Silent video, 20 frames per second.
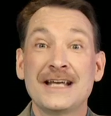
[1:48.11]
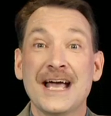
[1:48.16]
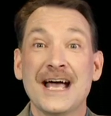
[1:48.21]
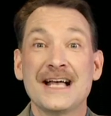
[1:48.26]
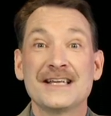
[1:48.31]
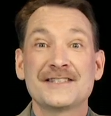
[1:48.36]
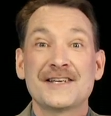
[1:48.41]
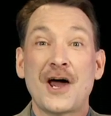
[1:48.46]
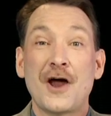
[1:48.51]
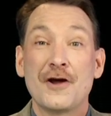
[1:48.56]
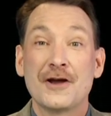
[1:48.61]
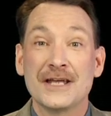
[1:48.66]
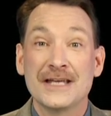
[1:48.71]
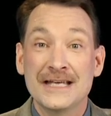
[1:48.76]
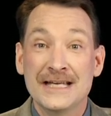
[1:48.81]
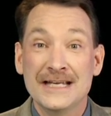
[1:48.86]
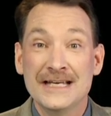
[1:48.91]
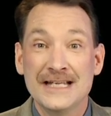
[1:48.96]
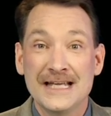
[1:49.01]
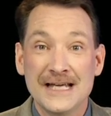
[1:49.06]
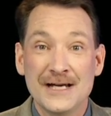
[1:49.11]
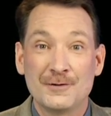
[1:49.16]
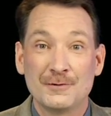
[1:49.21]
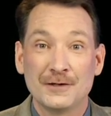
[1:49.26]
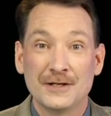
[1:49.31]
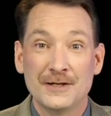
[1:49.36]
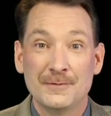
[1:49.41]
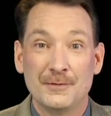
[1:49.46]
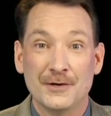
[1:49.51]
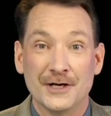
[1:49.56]
gas are in
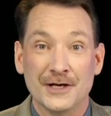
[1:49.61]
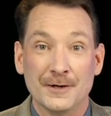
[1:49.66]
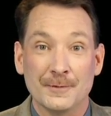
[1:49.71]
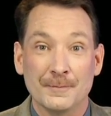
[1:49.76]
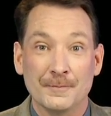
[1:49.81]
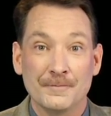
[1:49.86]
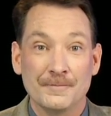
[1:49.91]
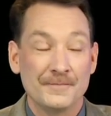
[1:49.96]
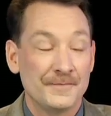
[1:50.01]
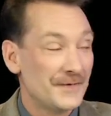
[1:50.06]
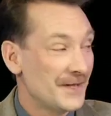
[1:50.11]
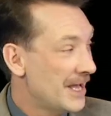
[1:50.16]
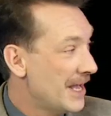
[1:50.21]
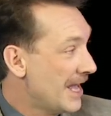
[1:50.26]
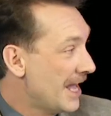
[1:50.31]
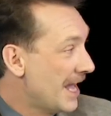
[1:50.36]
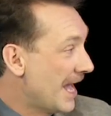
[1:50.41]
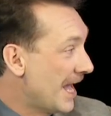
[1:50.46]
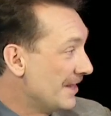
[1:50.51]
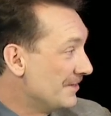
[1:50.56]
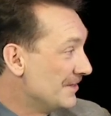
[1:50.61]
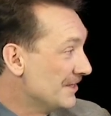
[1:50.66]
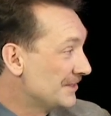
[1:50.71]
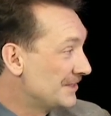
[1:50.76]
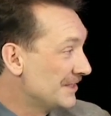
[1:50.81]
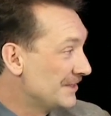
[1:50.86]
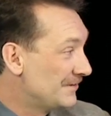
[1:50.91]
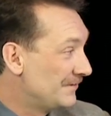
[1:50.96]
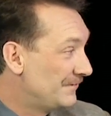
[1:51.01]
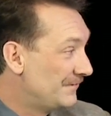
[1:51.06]
equilibrium. And this
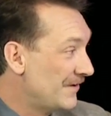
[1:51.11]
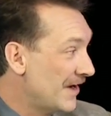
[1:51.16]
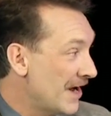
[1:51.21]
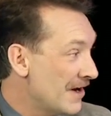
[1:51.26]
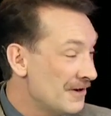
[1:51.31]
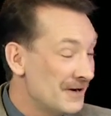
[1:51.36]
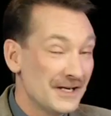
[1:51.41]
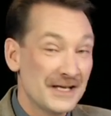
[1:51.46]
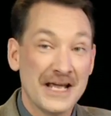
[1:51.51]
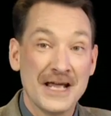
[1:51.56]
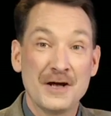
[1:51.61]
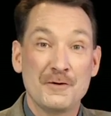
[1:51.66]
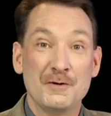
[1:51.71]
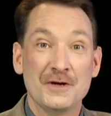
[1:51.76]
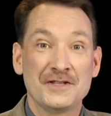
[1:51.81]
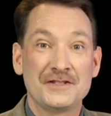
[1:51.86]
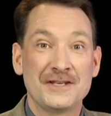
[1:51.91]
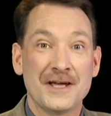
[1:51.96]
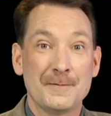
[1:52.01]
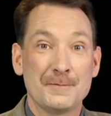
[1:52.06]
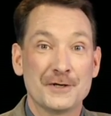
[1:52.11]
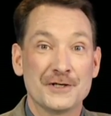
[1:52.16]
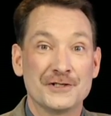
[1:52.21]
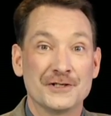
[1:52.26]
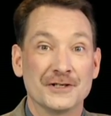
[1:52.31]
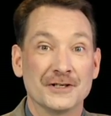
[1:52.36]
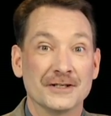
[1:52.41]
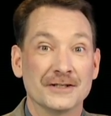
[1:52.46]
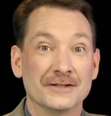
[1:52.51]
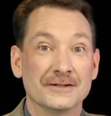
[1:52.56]
is varying with
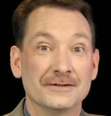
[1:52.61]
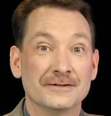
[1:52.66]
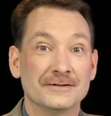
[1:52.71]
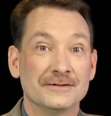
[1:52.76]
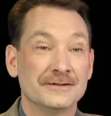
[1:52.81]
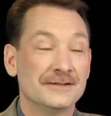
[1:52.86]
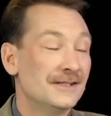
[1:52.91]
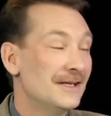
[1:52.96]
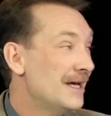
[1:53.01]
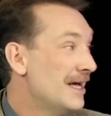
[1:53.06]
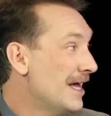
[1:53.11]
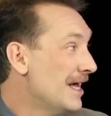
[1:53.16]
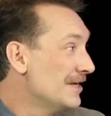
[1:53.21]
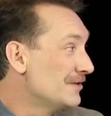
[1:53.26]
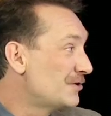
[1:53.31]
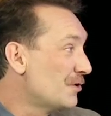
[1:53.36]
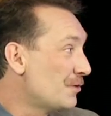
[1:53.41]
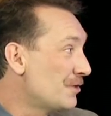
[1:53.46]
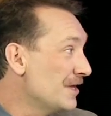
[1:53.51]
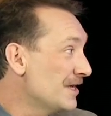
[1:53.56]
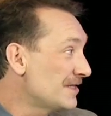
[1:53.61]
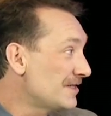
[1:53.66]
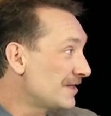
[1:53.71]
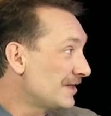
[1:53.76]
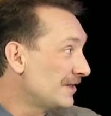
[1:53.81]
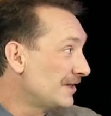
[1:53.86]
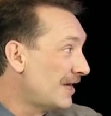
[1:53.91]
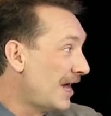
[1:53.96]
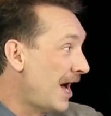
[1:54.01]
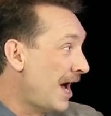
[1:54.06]
temperature. So this
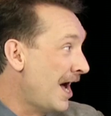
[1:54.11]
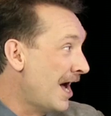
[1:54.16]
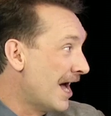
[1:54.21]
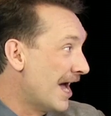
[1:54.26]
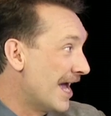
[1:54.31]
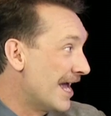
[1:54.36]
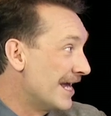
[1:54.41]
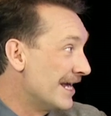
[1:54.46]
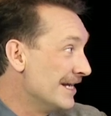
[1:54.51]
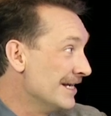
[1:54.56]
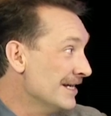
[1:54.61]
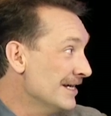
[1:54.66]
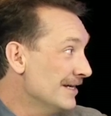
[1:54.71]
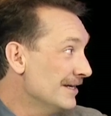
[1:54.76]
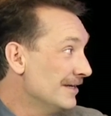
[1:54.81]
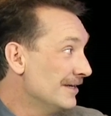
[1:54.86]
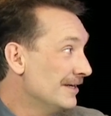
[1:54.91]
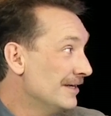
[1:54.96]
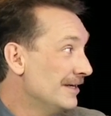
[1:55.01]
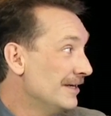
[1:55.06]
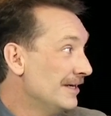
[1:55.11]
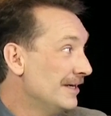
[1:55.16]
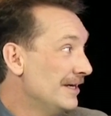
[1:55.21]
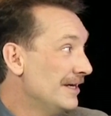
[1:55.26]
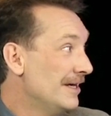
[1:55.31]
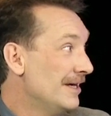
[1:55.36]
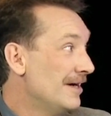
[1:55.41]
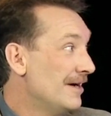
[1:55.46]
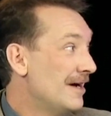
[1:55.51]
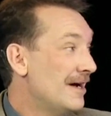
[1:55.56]
line
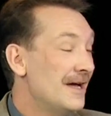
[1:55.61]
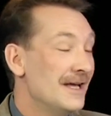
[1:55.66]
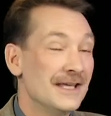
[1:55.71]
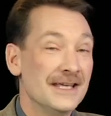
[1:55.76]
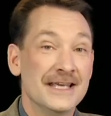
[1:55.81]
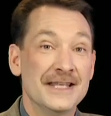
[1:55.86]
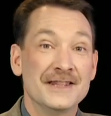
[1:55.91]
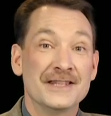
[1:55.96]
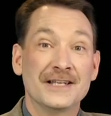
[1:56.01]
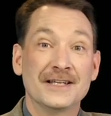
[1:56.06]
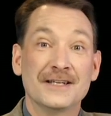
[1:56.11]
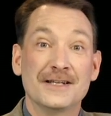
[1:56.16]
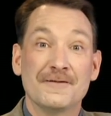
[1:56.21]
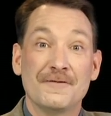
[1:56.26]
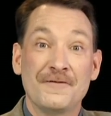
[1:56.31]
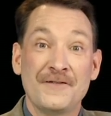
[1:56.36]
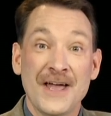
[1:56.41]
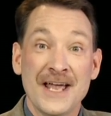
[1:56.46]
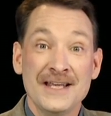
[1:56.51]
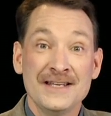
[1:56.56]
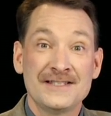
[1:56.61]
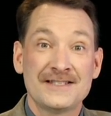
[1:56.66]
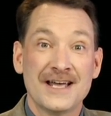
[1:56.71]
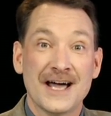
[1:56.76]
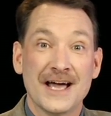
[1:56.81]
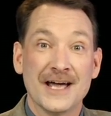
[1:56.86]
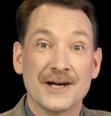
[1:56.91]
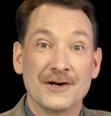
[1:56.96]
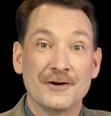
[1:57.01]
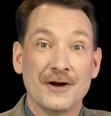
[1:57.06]
in the phase
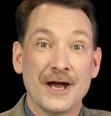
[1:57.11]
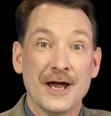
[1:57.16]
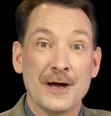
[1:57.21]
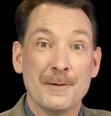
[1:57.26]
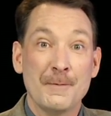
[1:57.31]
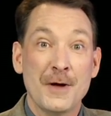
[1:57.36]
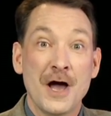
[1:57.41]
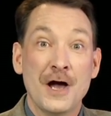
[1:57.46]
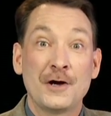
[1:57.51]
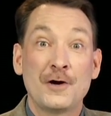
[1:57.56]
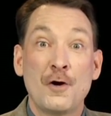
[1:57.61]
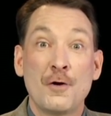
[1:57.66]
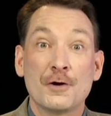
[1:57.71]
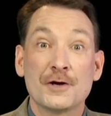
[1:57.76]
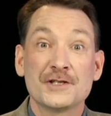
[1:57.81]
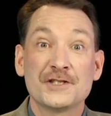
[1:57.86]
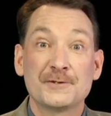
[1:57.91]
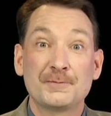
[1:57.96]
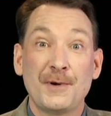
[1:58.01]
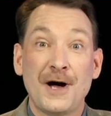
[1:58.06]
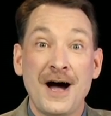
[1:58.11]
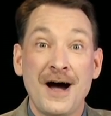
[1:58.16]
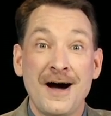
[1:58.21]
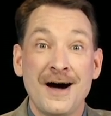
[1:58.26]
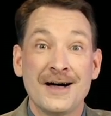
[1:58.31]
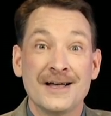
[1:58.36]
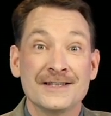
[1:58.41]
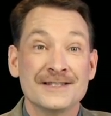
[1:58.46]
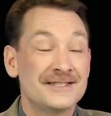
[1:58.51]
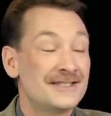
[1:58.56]
diagram
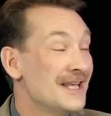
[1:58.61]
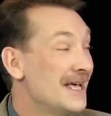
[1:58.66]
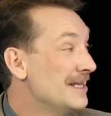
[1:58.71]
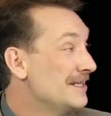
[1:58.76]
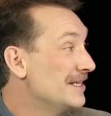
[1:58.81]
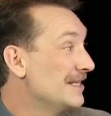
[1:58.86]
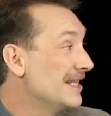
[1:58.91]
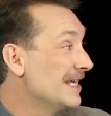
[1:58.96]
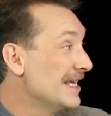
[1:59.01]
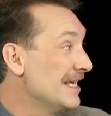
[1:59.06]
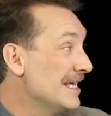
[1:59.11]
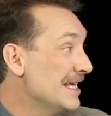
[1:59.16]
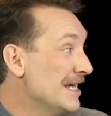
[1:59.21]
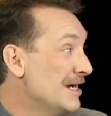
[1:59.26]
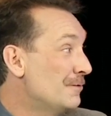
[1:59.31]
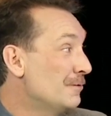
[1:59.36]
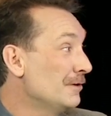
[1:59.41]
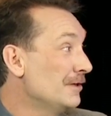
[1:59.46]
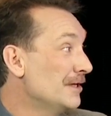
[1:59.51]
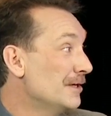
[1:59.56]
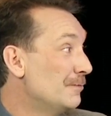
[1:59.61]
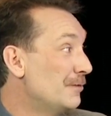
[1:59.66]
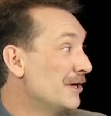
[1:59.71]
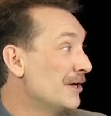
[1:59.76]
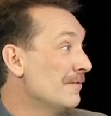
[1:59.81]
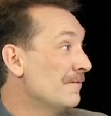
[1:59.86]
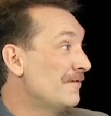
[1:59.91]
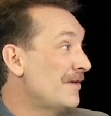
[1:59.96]
corresponds to the equilibrium